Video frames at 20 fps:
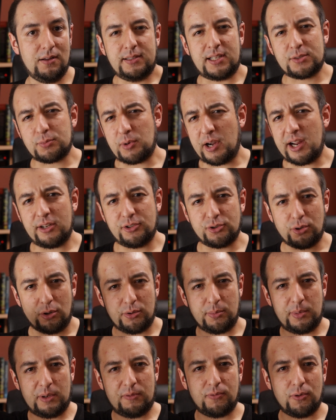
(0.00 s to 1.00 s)
That's why I
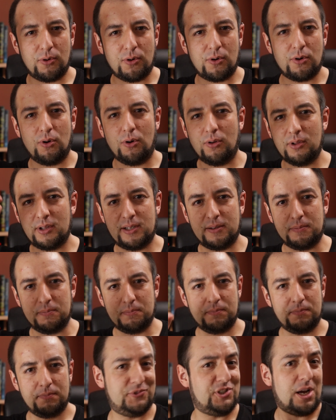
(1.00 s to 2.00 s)
told you before all the
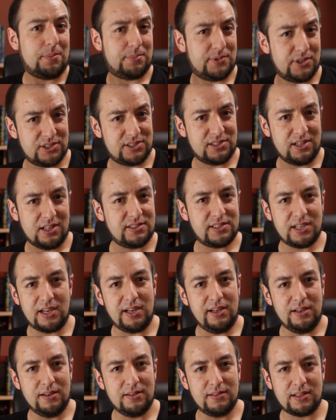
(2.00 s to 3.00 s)
chapters, let's
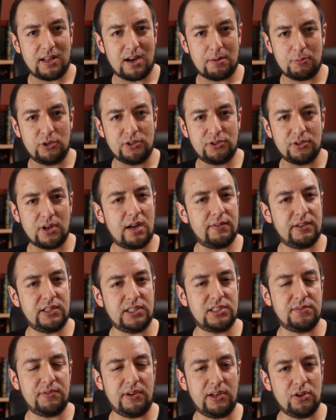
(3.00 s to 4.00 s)
say, that I'm going to have in
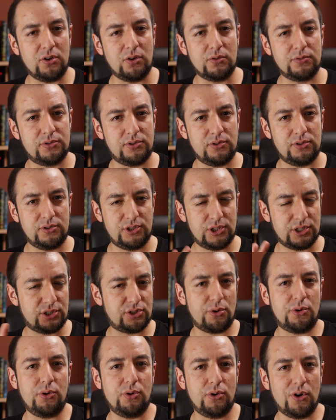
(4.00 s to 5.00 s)
this video, just
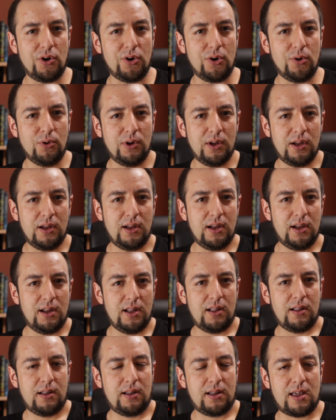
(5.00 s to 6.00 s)
so you know
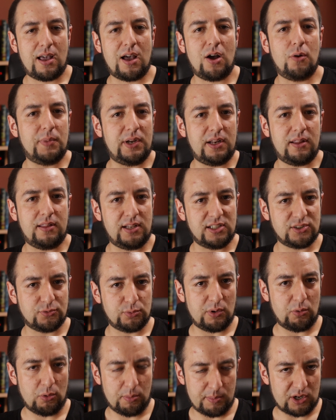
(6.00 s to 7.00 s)
how many things
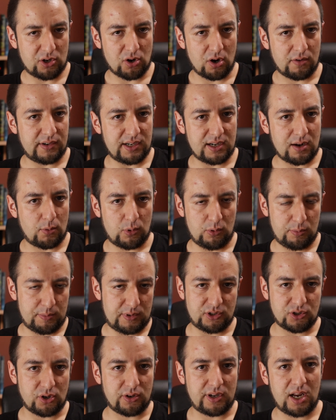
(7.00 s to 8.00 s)
we will be covering and we'll
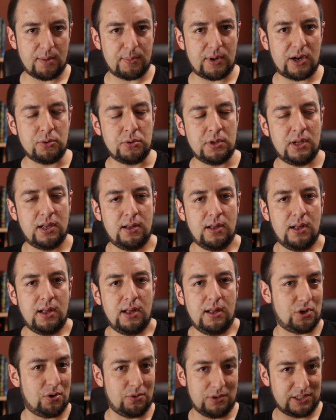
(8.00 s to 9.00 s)
be talking about.
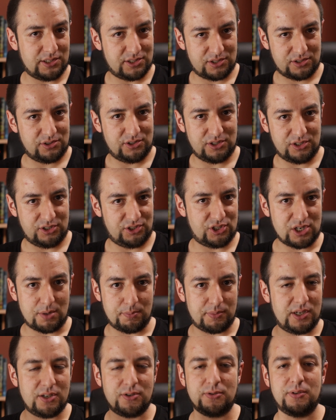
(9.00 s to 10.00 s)
So let's
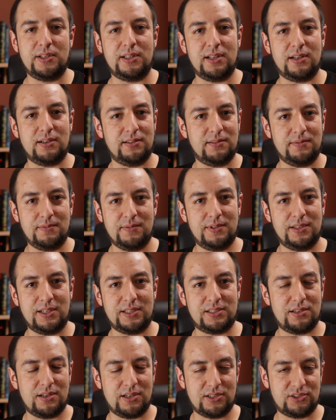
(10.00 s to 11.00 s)
jump into it, and
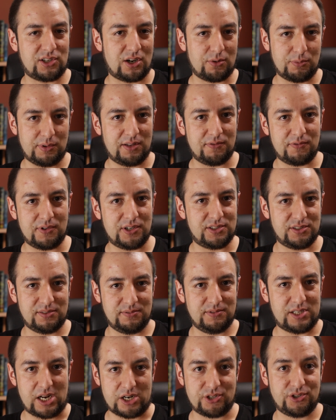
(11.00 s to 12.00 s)
let's start with the first
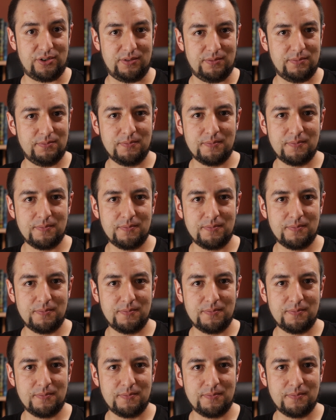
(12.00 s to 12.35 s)
section.